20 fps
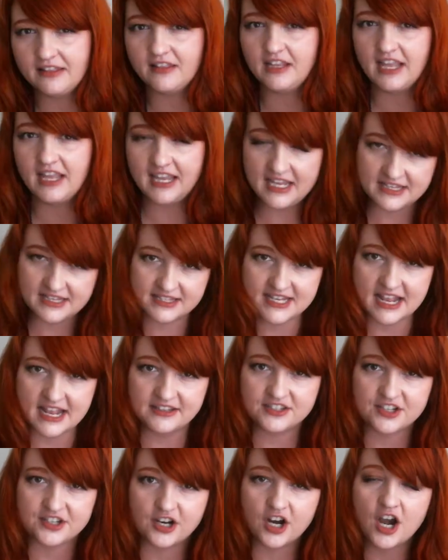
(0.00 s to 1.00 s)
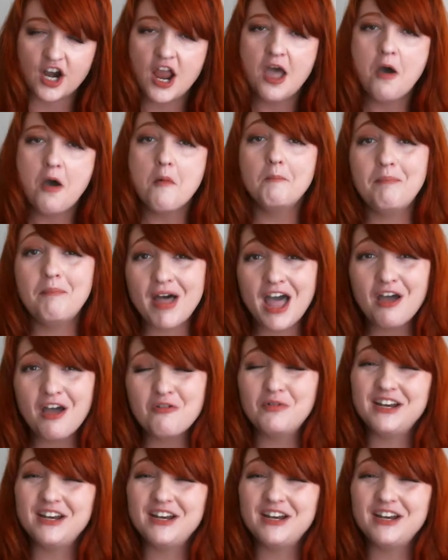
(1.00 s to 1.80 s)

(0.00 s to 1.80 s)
the heat sensor, but